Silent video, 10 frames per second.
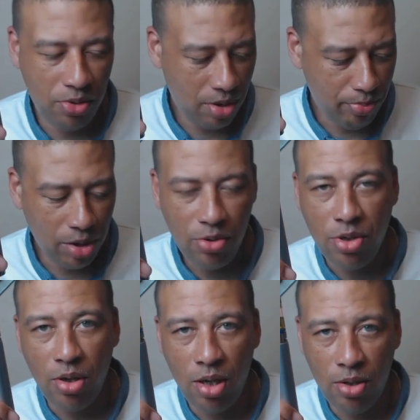You can
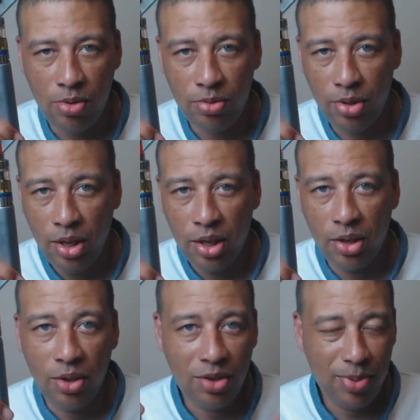build your own,
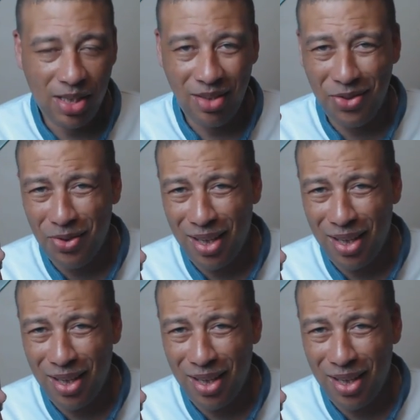especially if